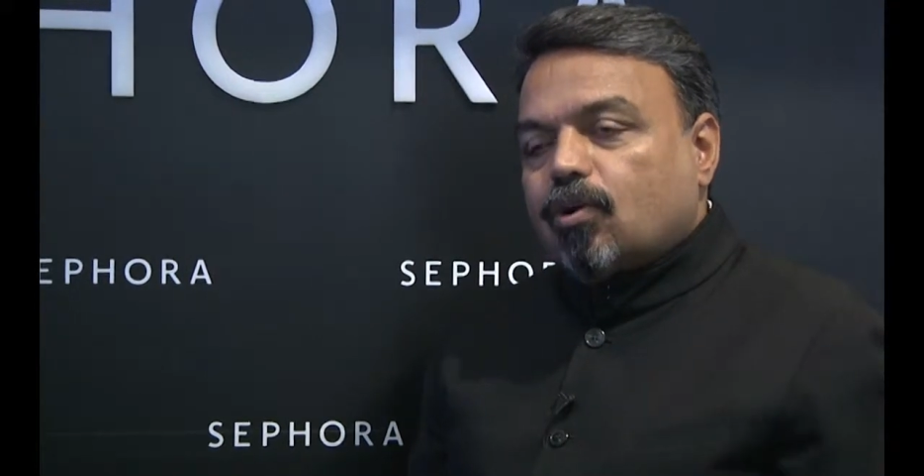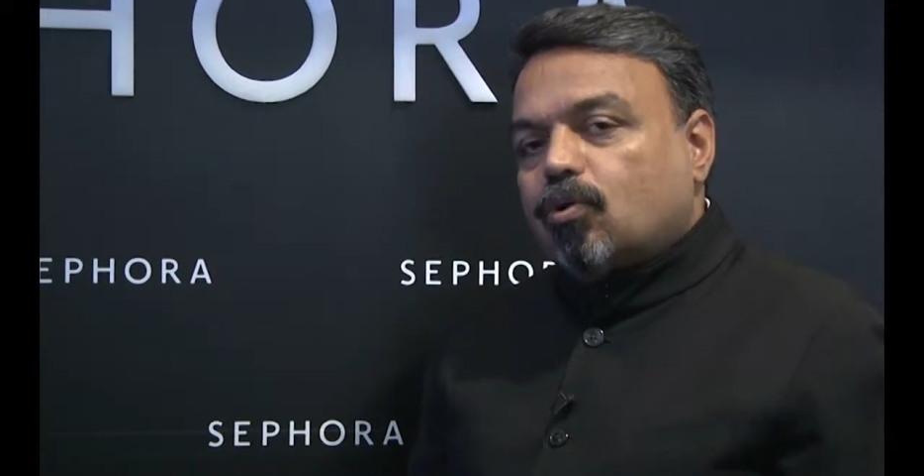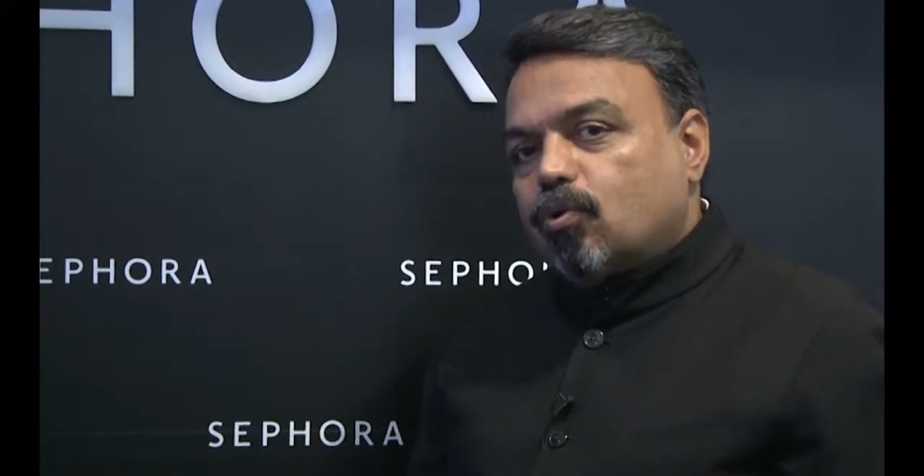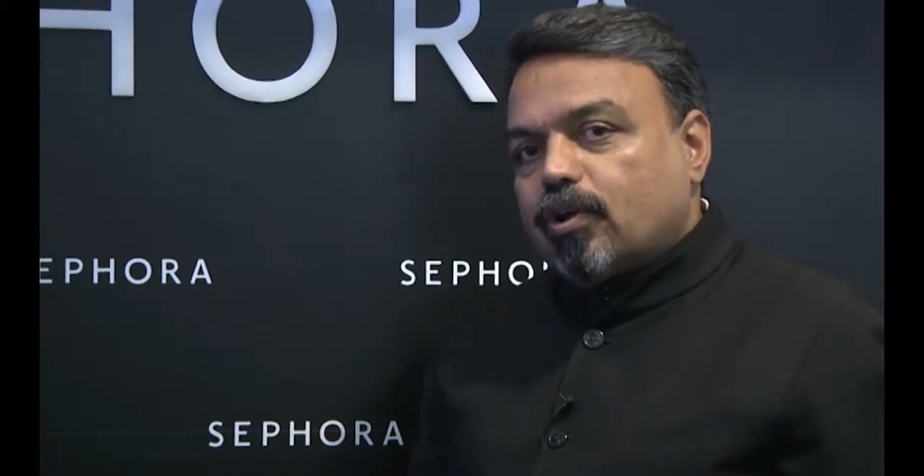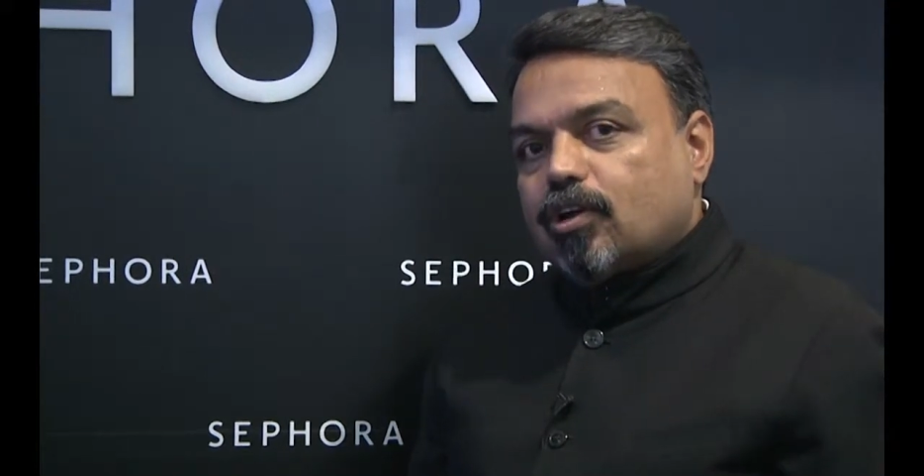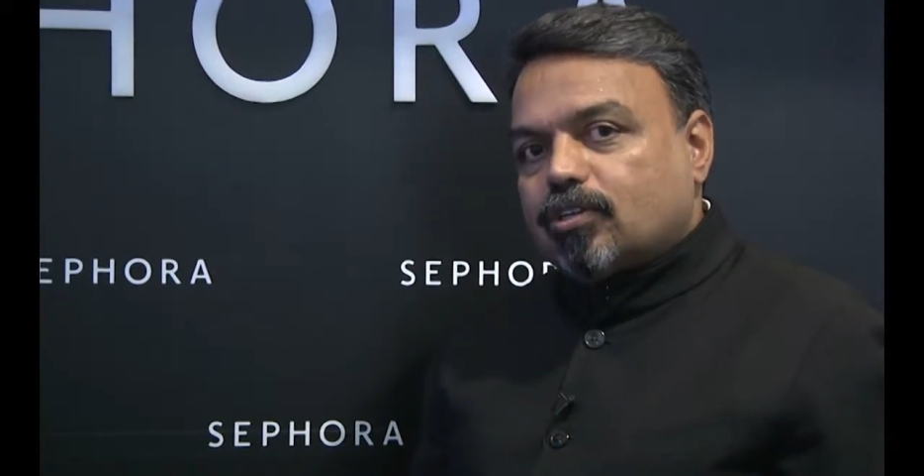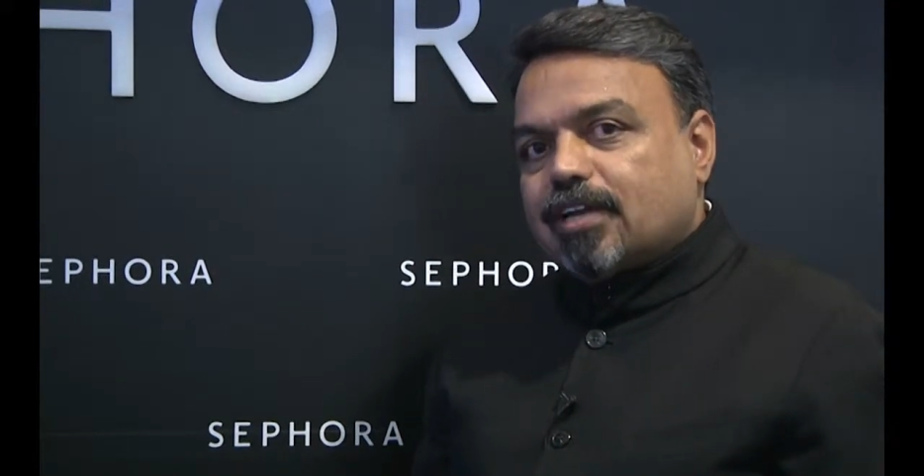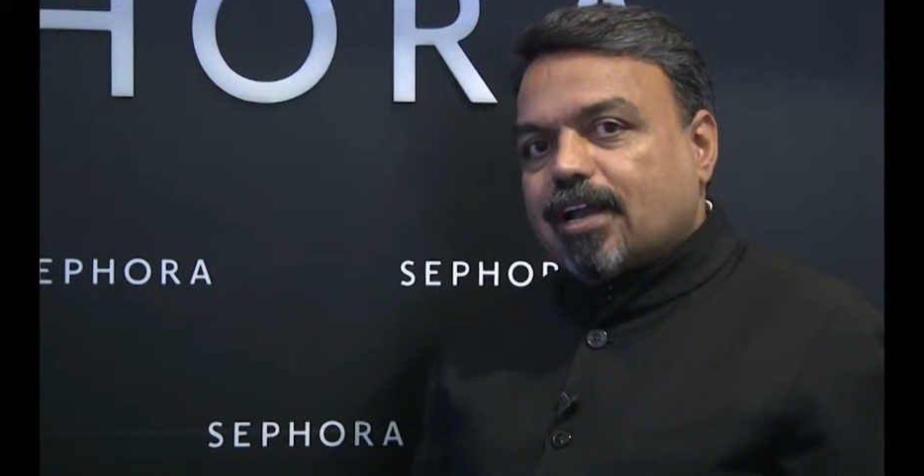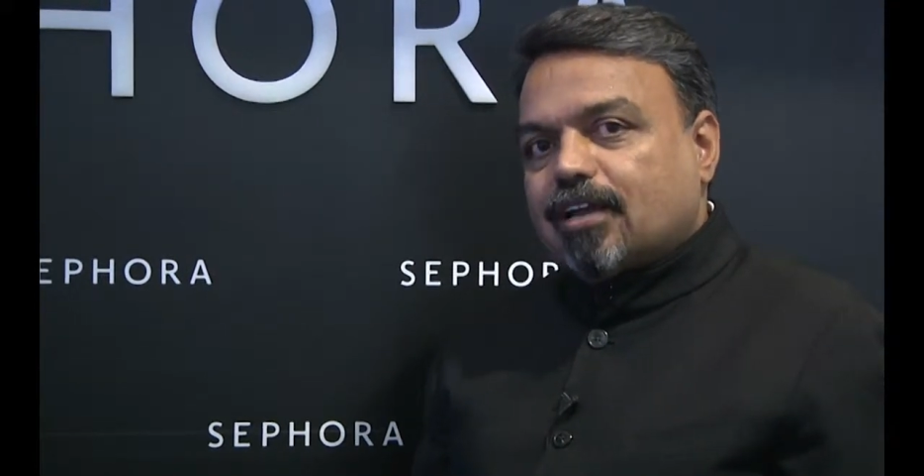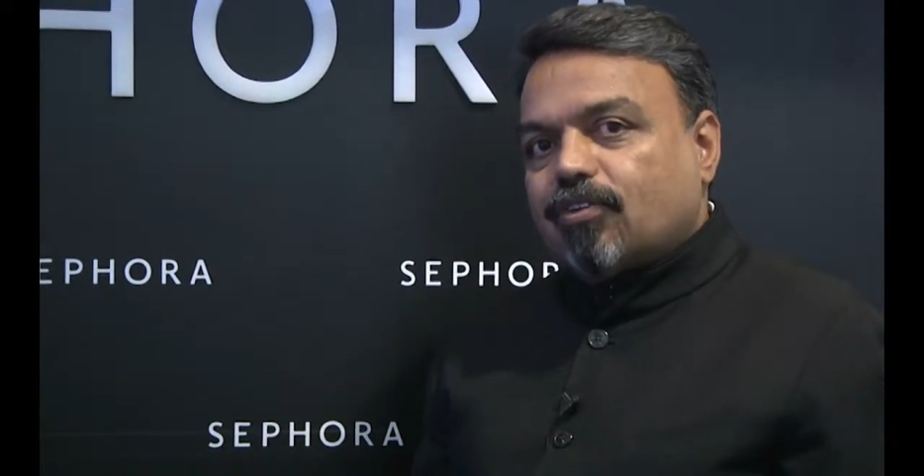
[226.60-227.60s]
who you're
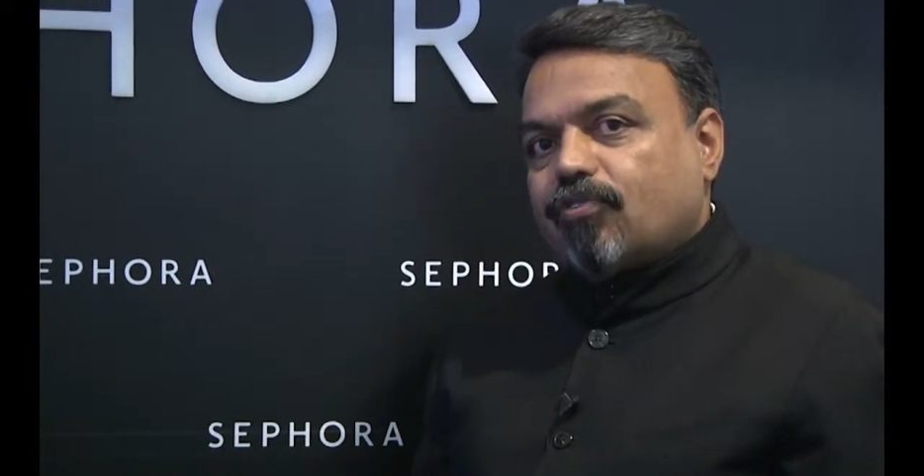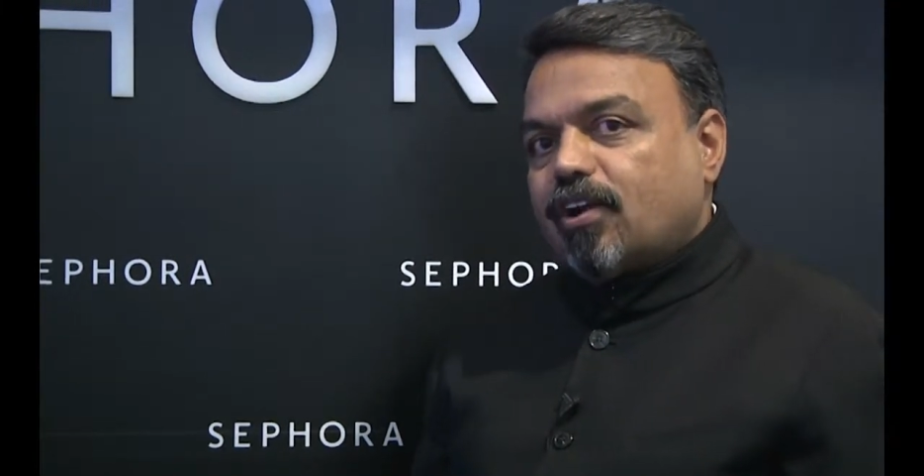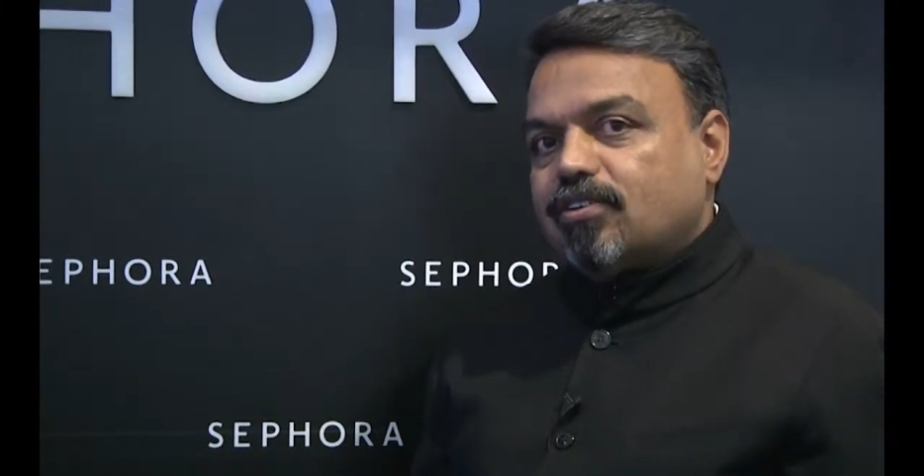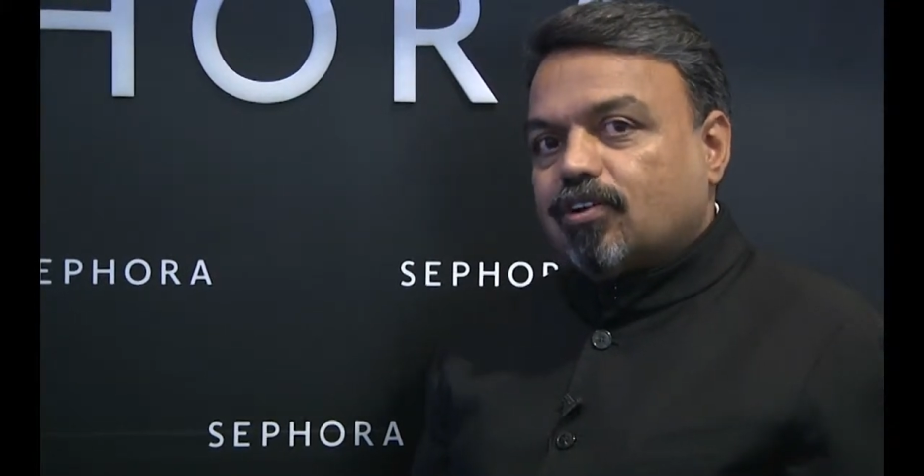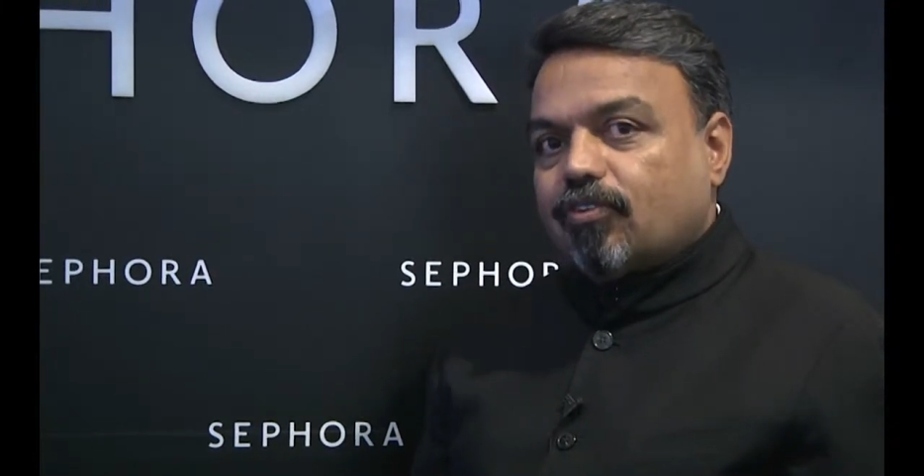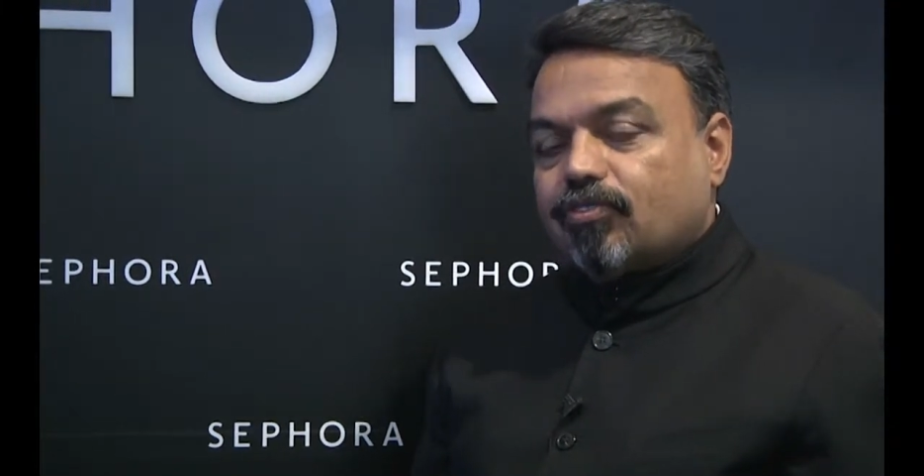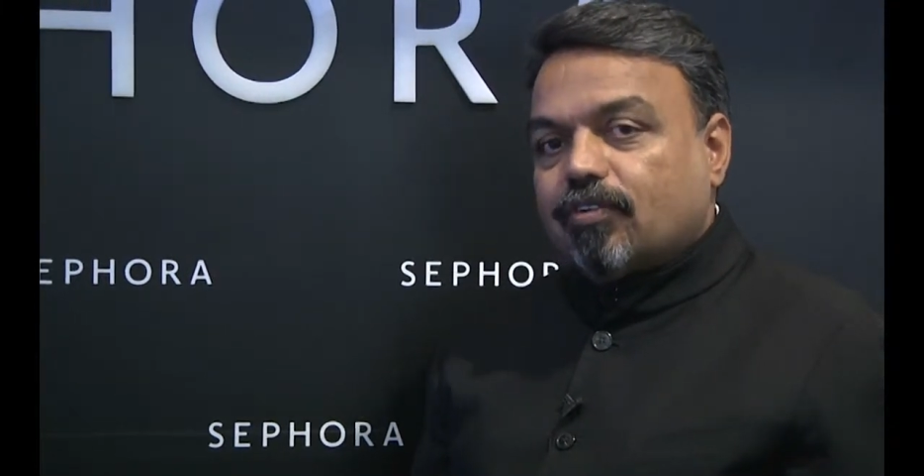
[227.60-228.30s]
standing in front of,